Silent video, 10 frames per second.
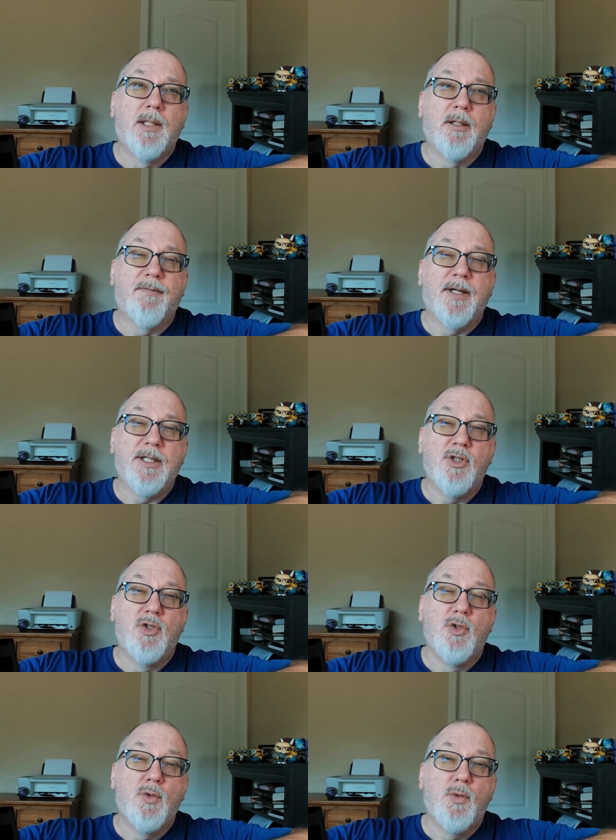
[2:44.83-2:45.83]
if I
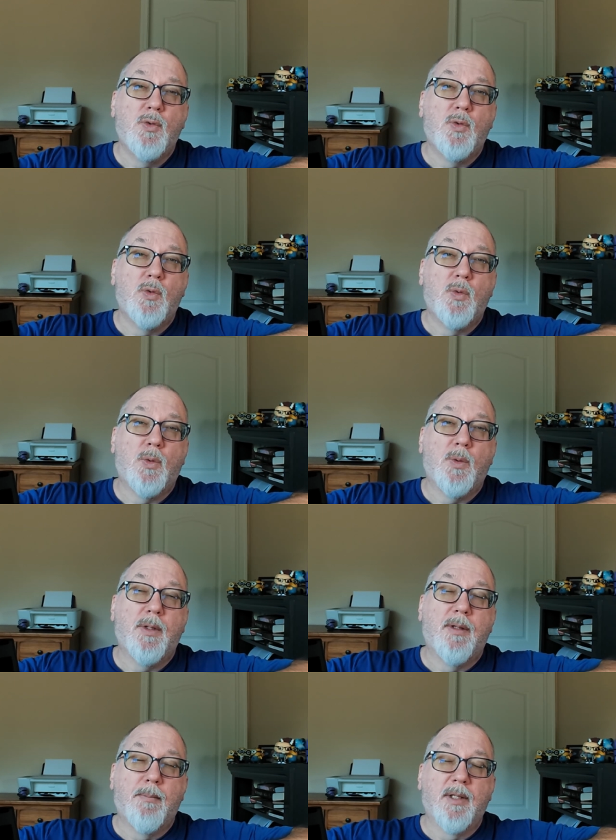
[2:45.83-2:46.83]
do
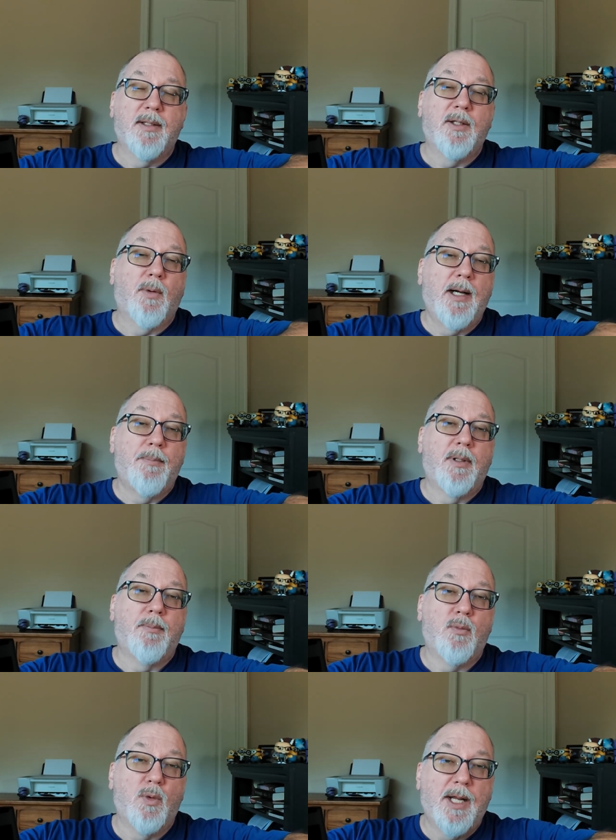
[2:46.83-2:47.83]
the monthly wrap
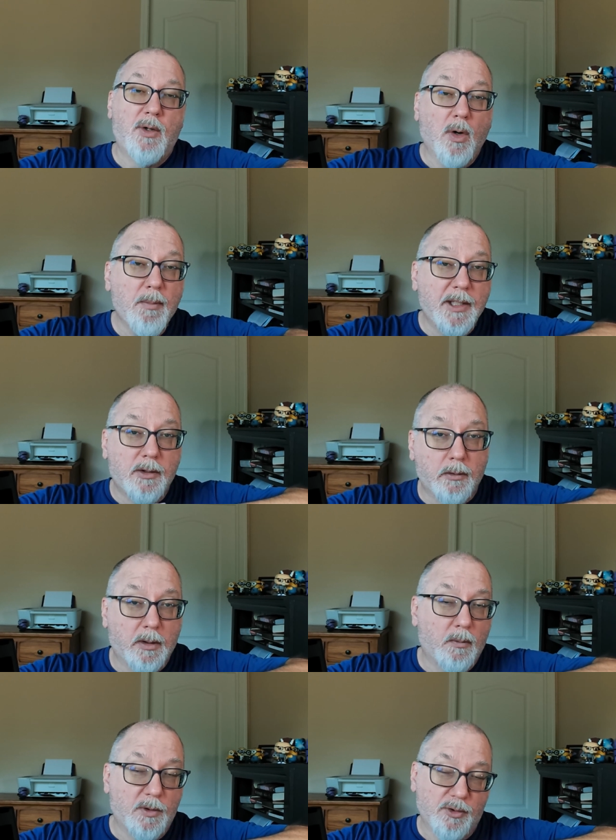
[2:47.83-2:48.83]
up when I normally do
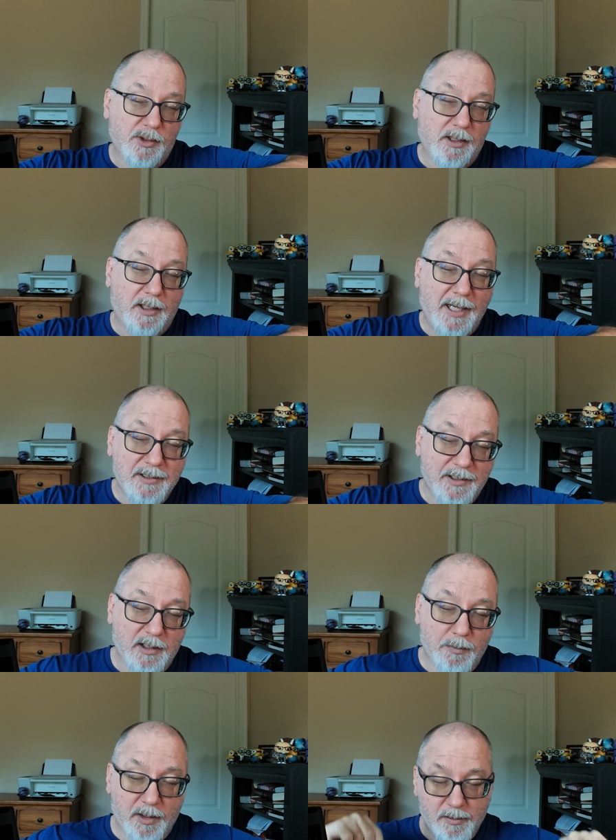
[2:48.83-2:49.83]
it, which is on the last day of
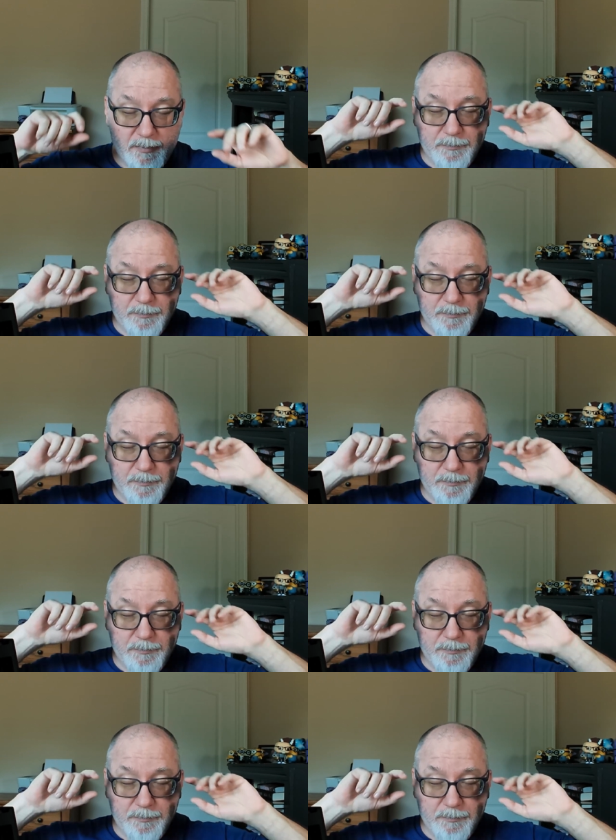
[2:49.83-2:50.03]
the month,